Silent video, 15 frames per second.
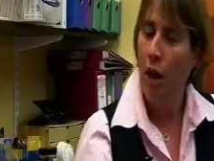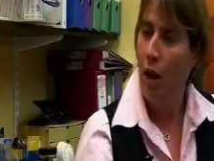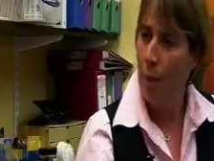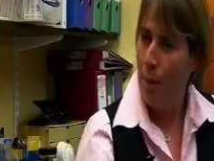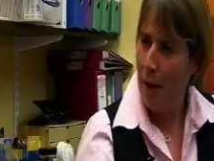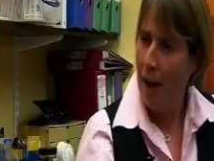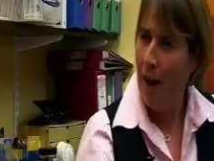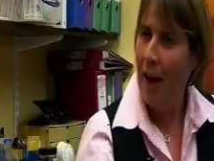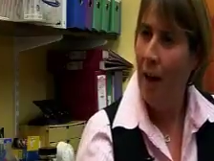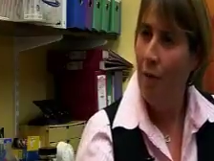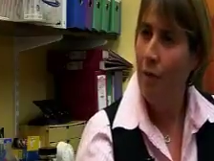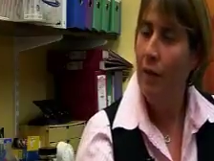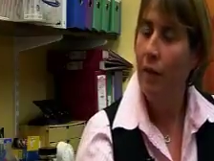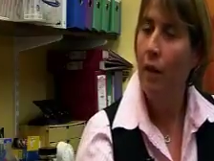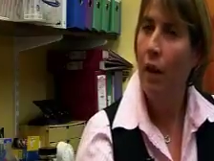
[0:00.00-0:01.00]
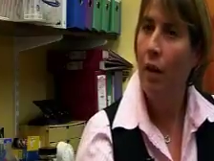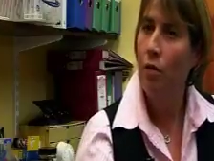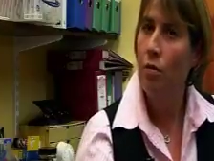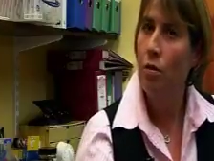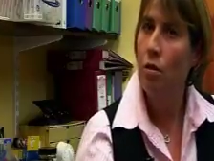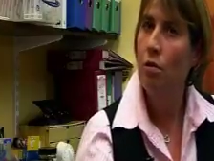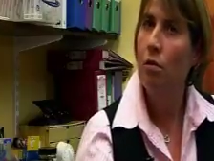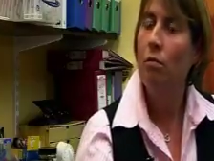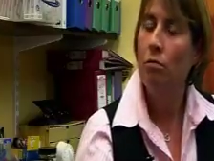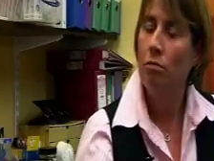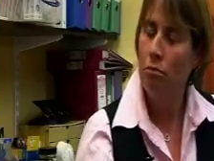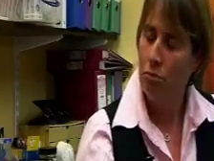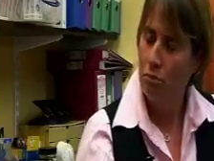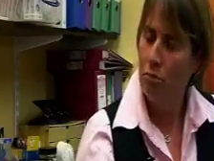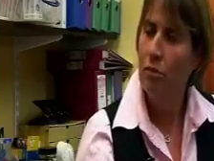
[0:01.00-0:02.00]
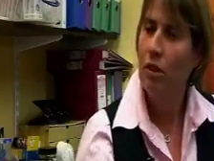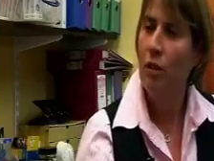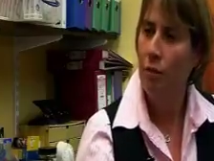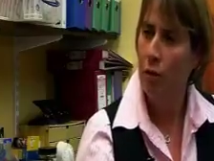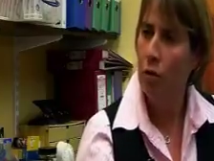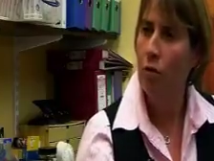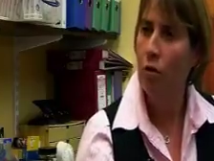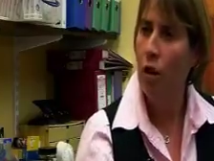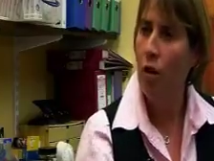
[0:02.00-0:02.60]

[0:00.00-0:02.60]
about having those difficult